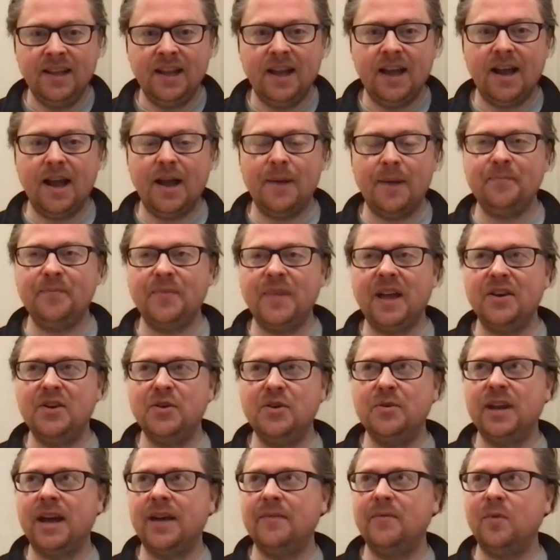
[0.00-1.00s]
Um, and
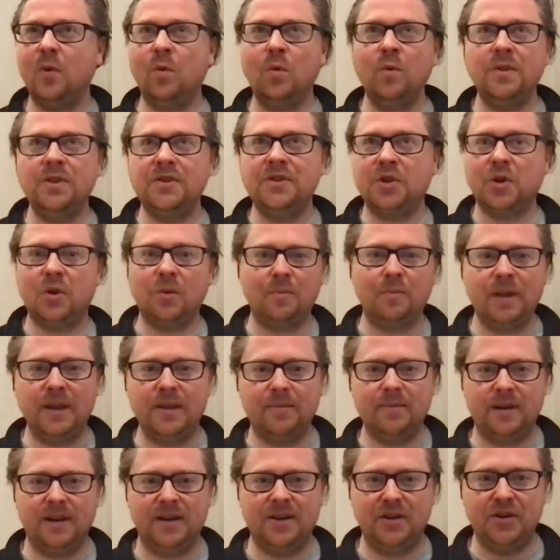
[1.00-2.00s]
you'd have all the top
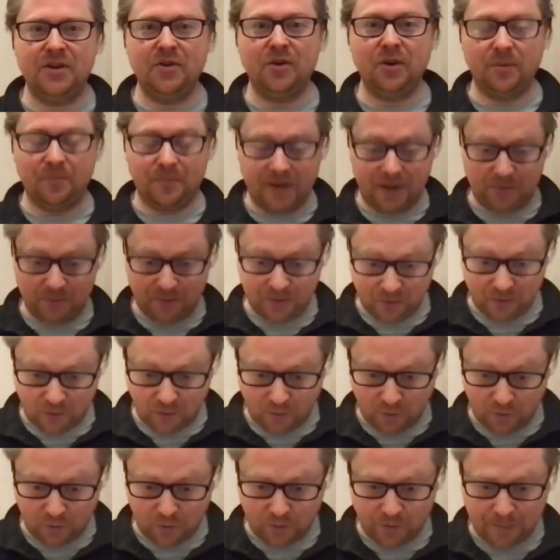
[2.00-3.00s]
people in Europe that would
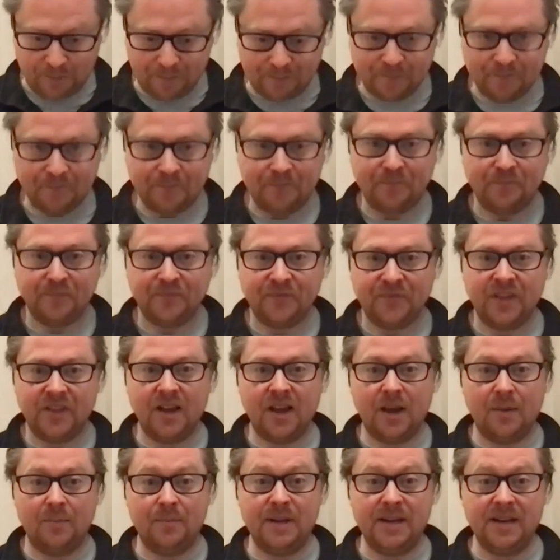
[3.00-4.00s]
all
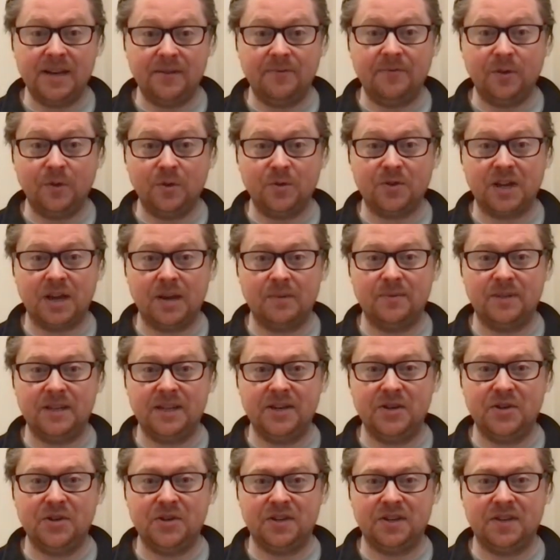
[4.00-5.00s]
uh, be full-time
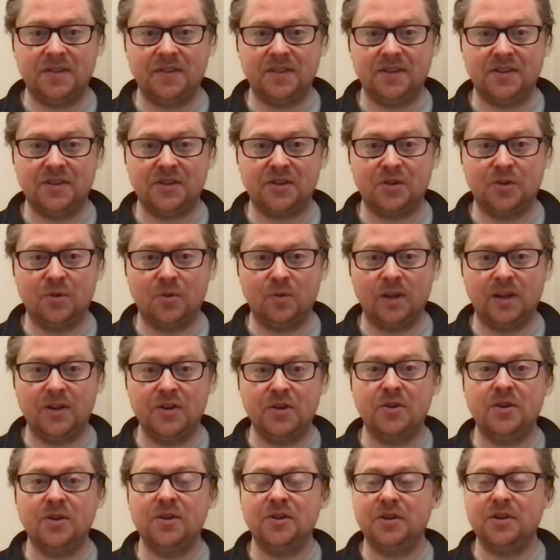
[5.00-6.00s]
teachers in this school,
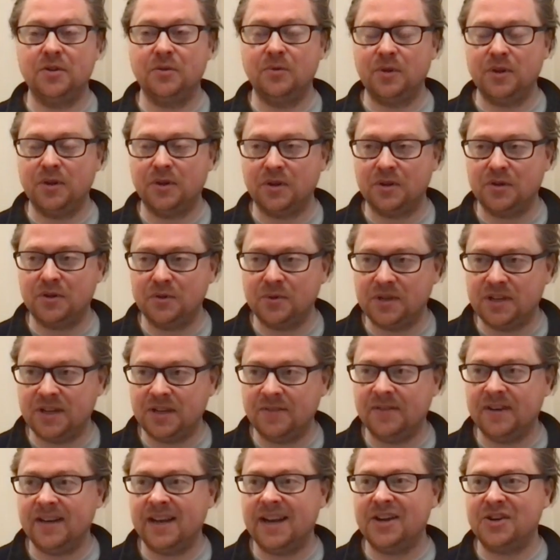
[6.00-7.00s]
and you could do you could do
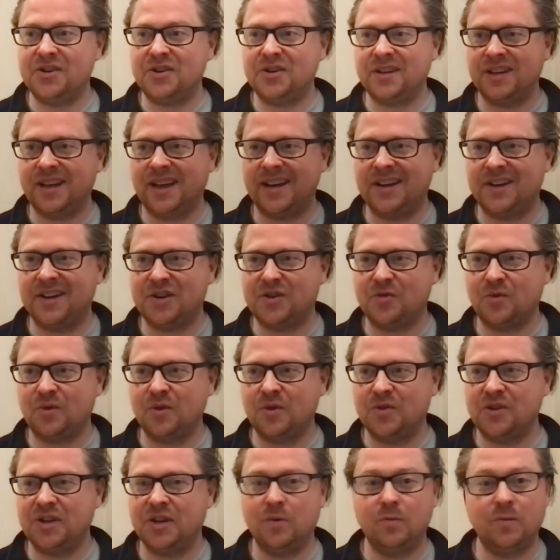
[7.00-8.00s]
divination and
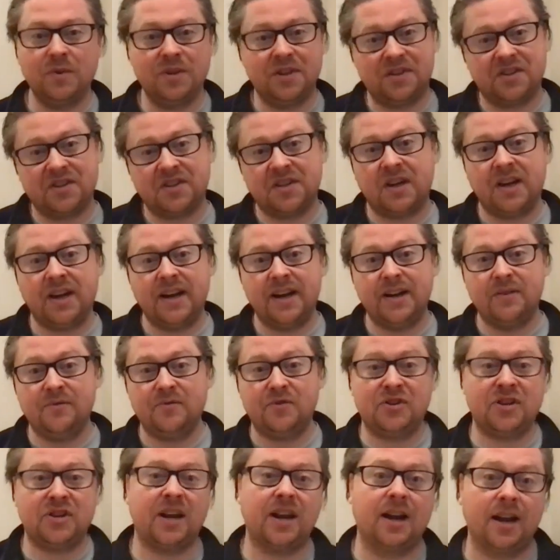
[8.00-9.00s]
astrology with a side of
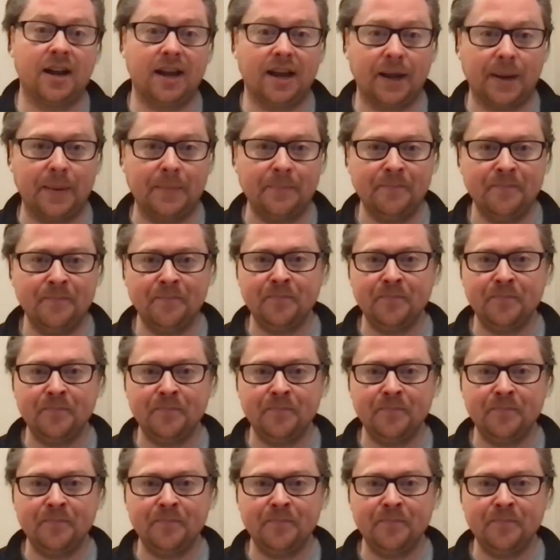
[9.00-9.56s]
channeling,